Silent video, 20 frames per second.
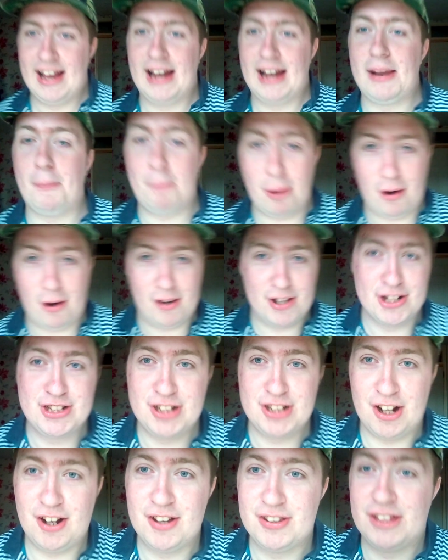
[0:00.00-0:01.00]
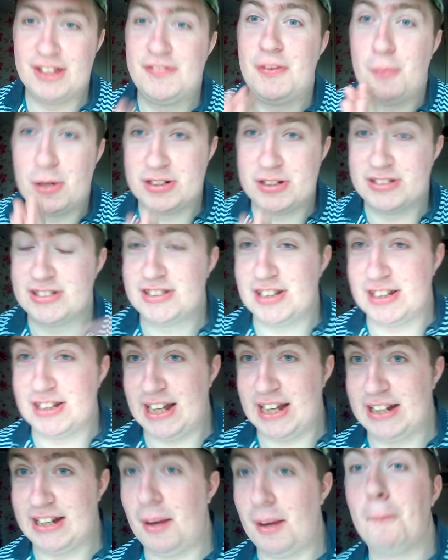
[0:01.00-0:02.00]
I apologise, if you're watching this to the
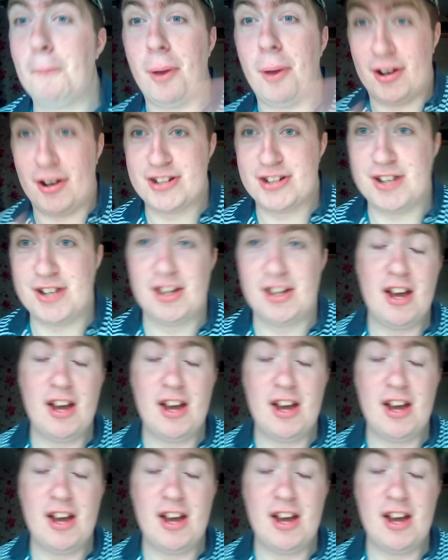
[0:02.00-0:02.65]
end, I apologise.